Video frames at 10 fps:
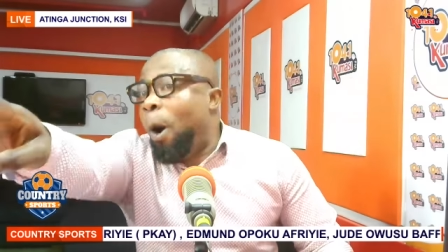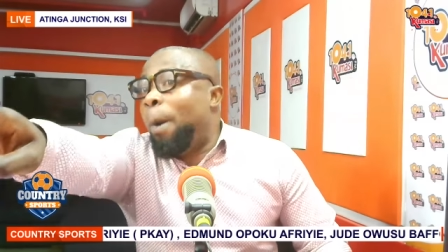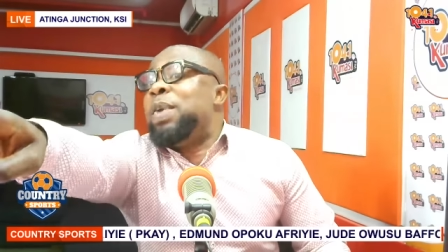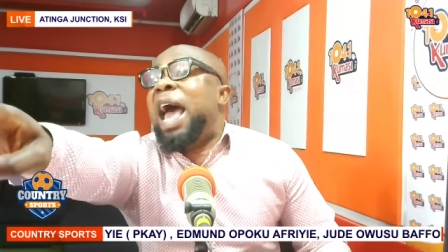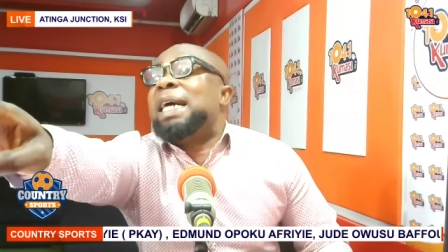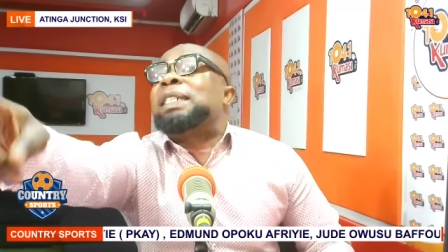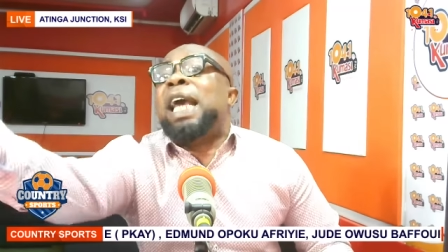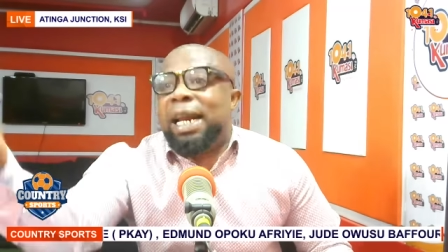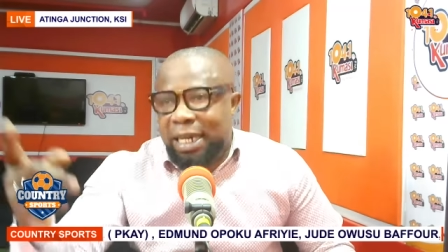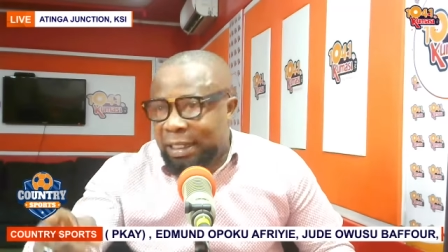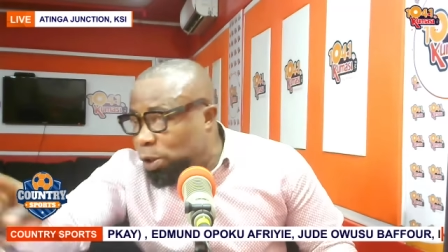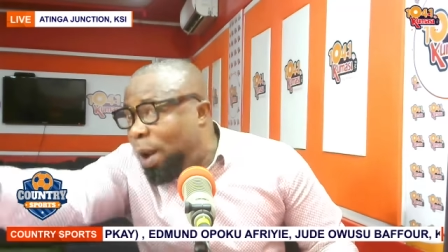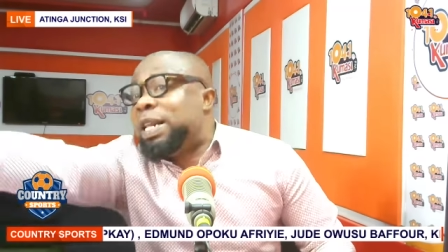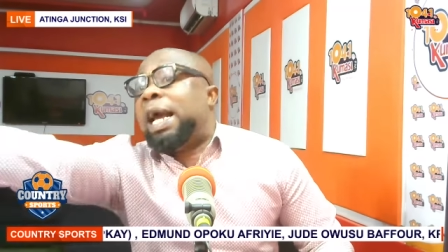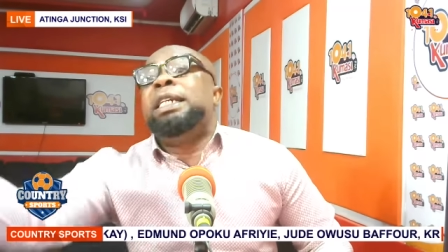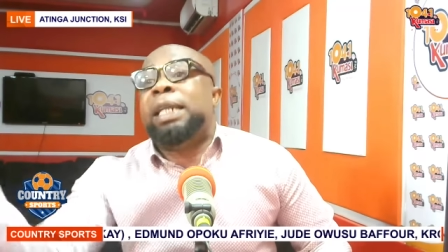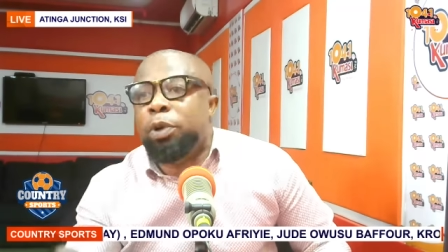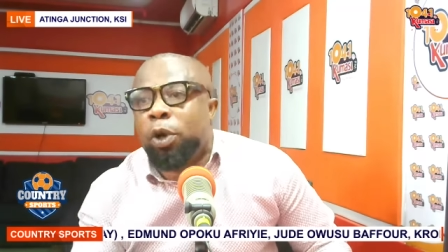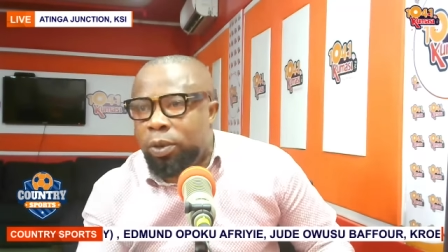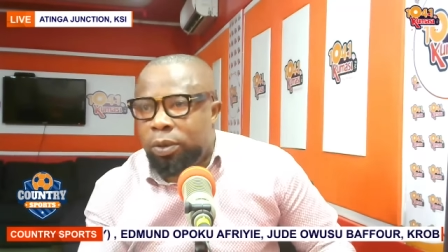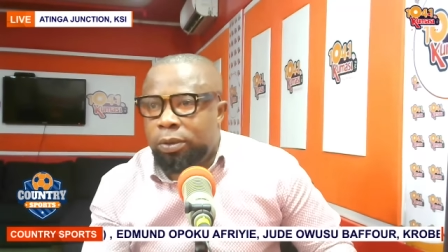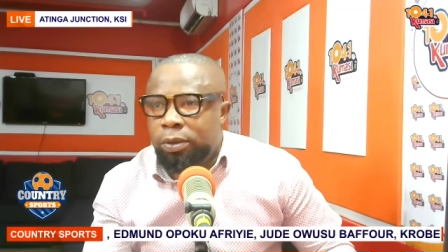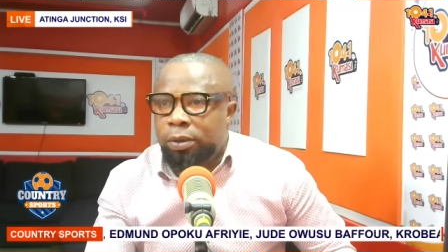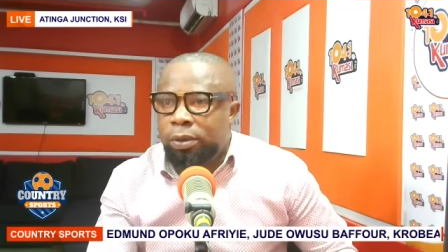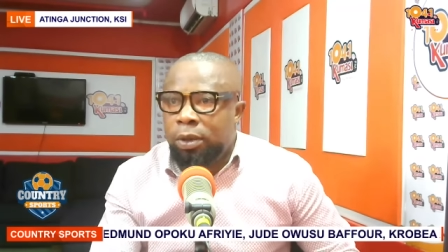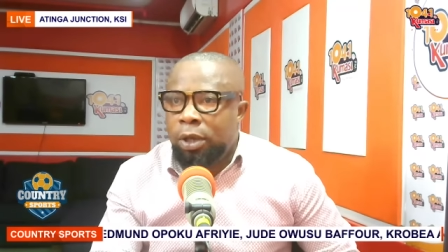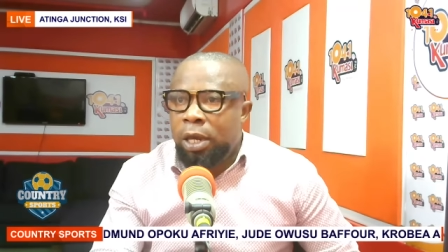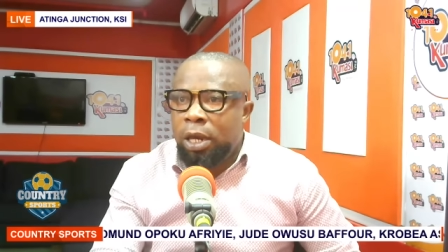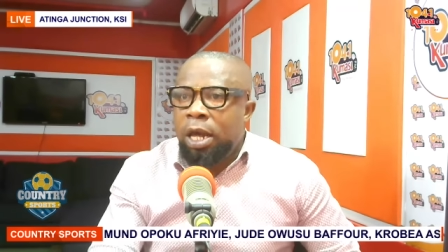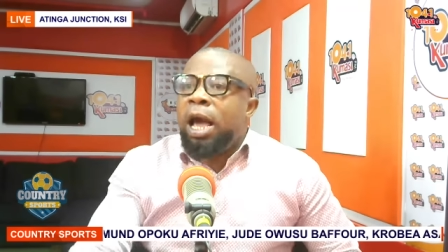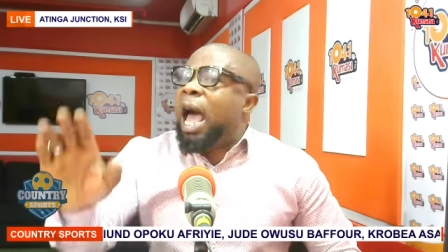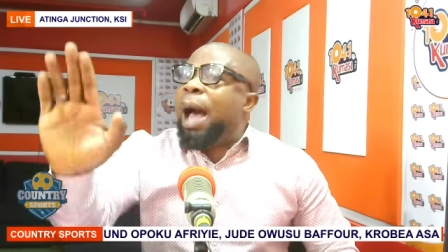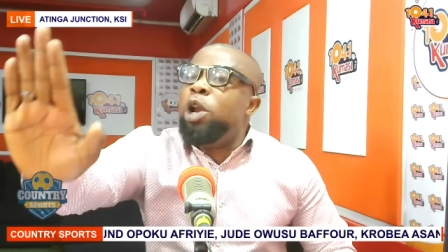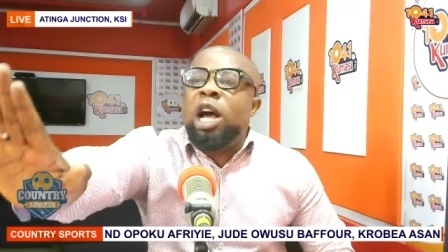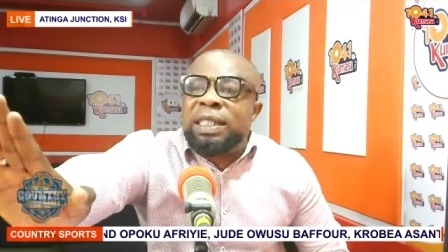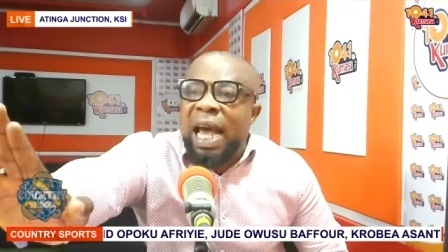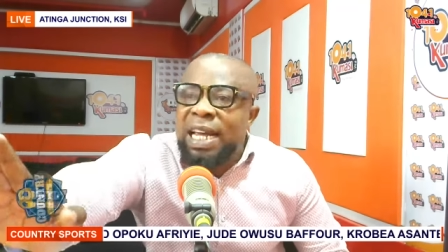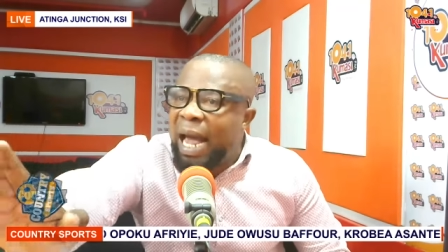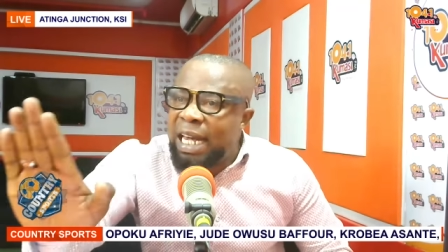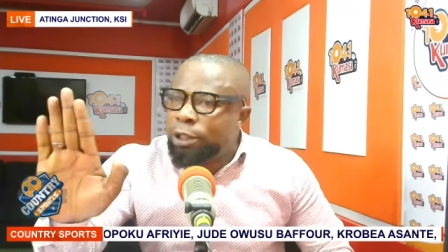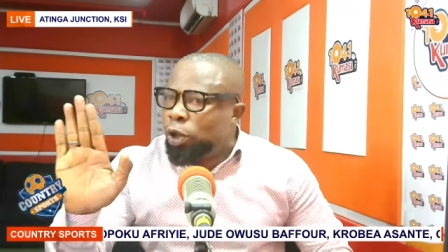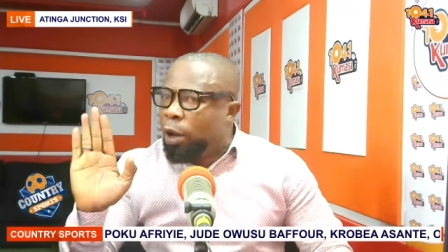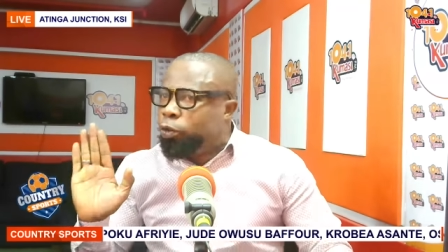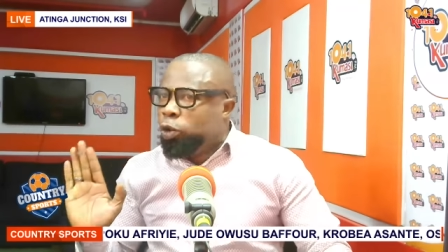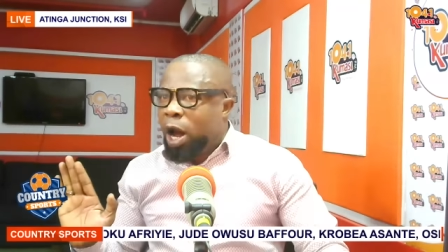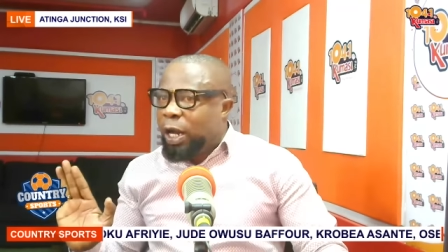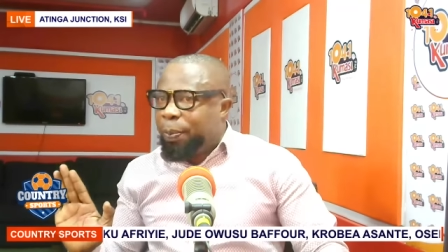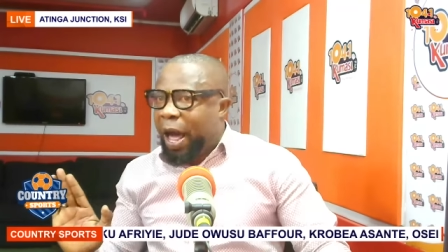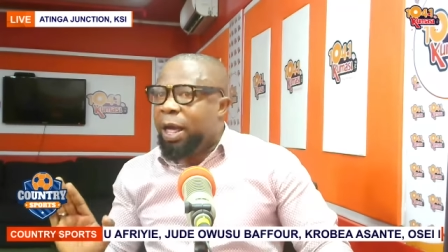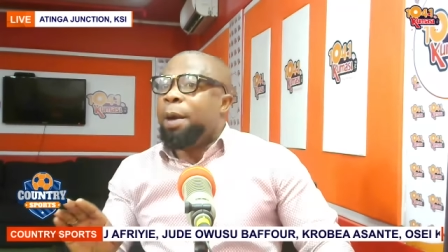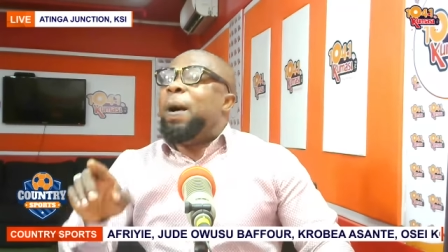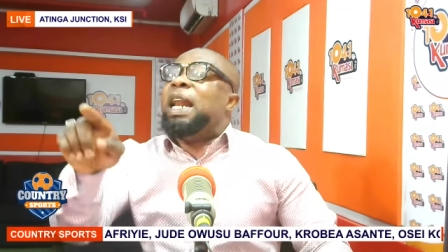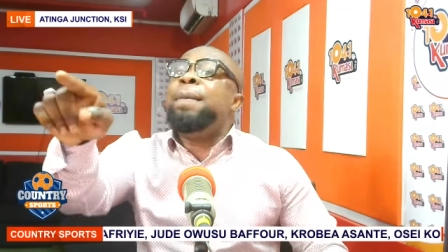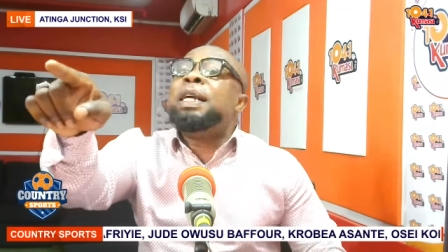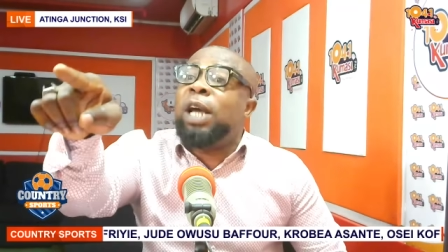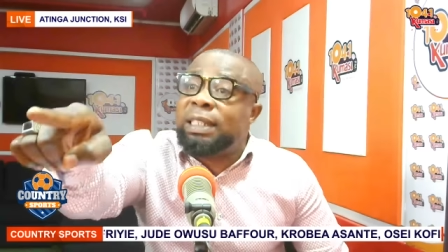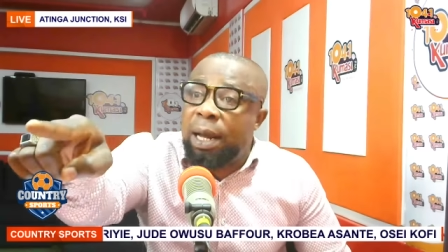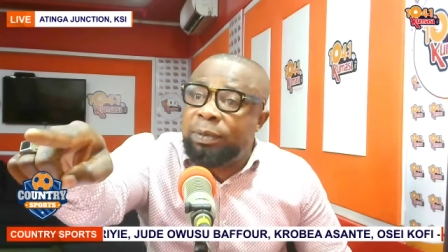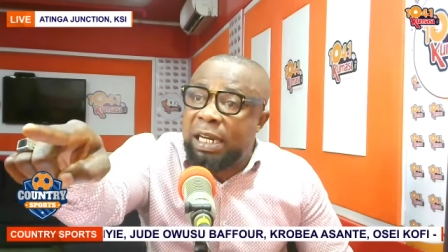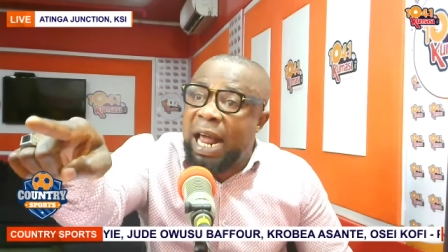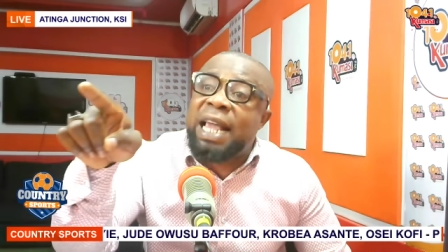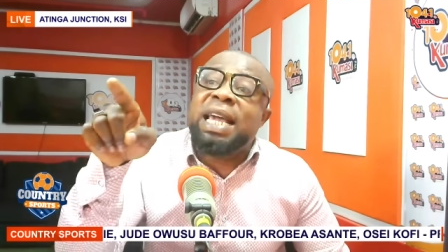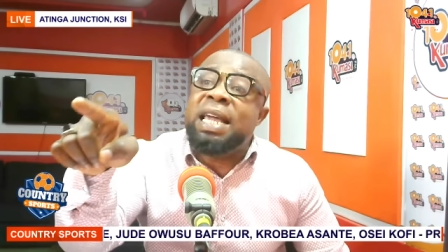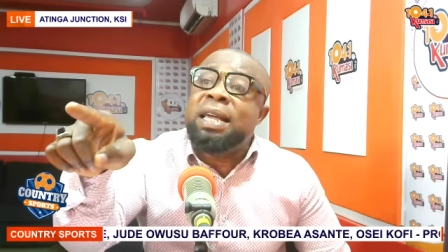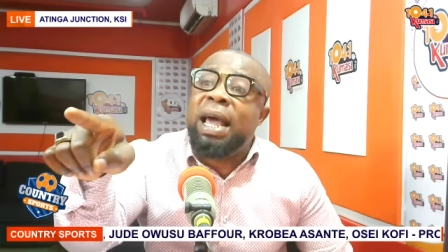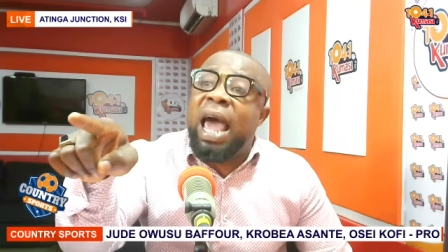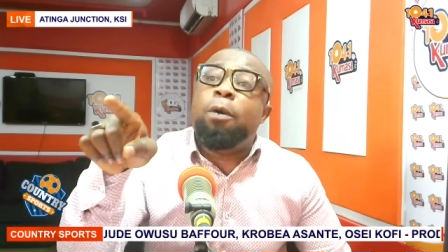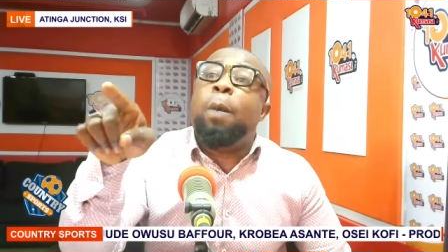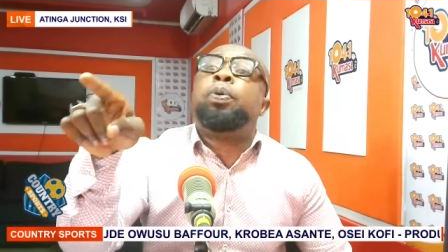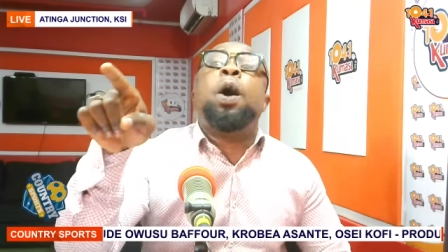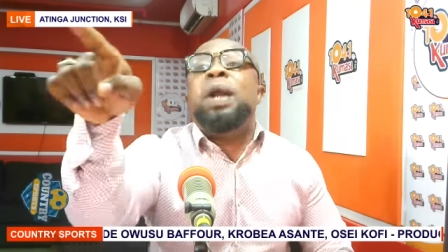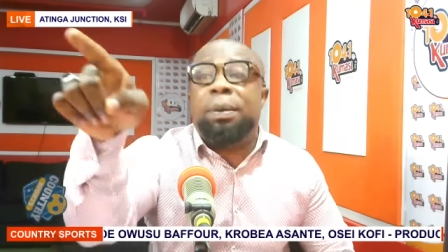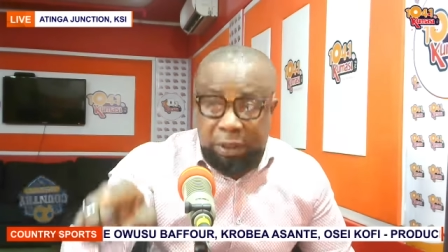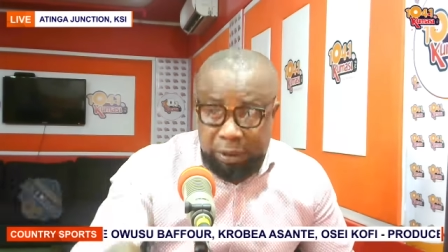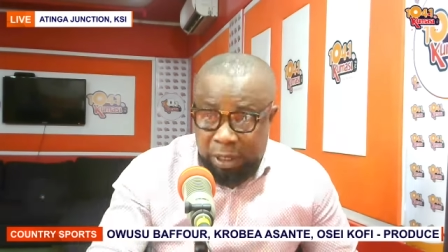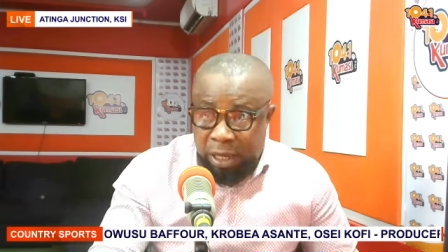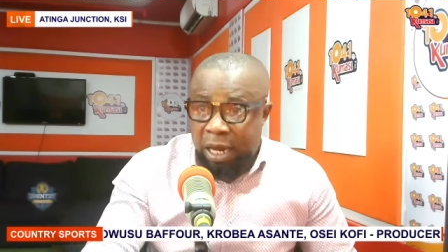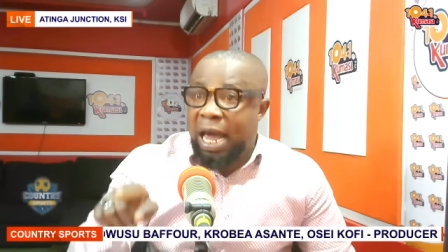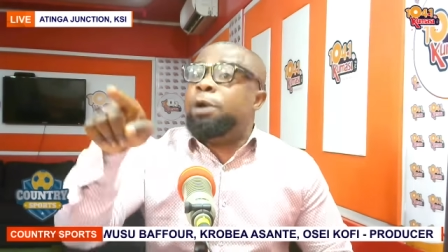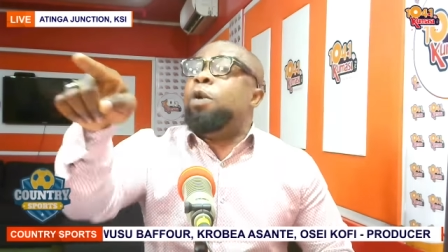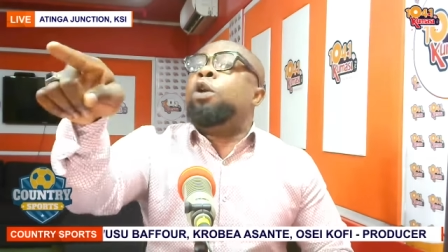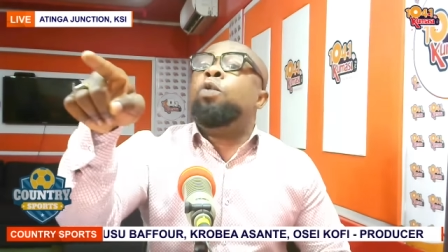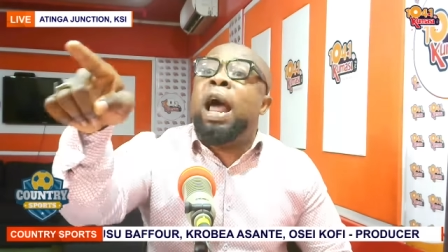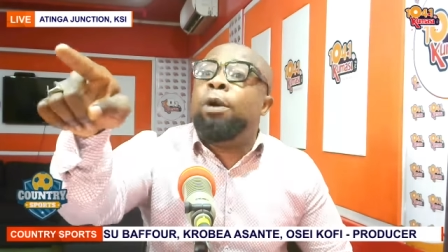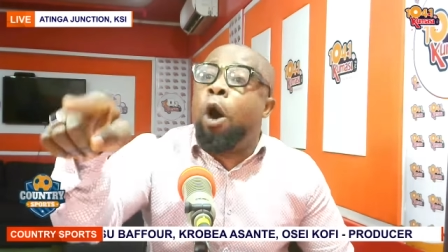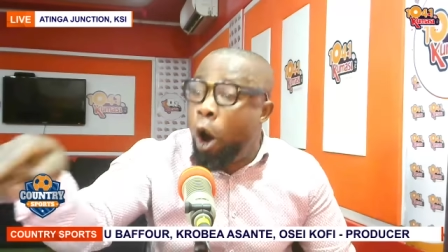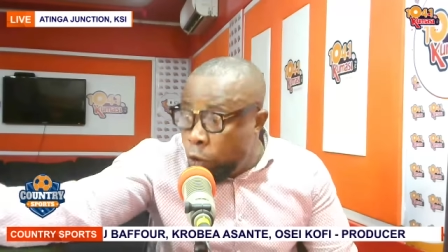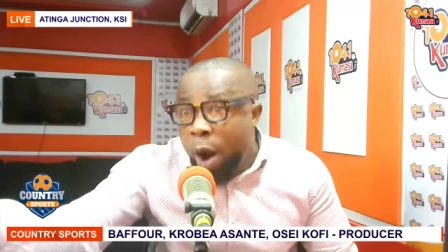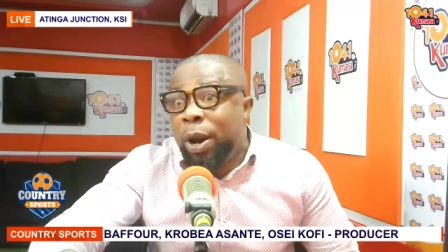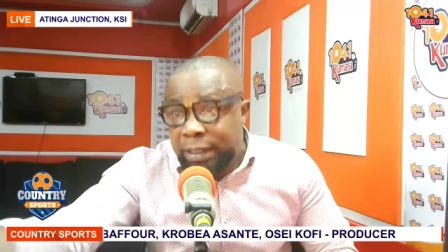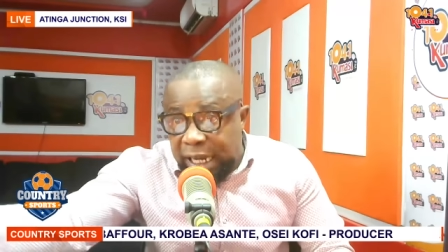We are scared. It's not me. I eat them. I'm not saying I is a good goalkeeper, but let me tell you something. I eat our problems, and on one or no one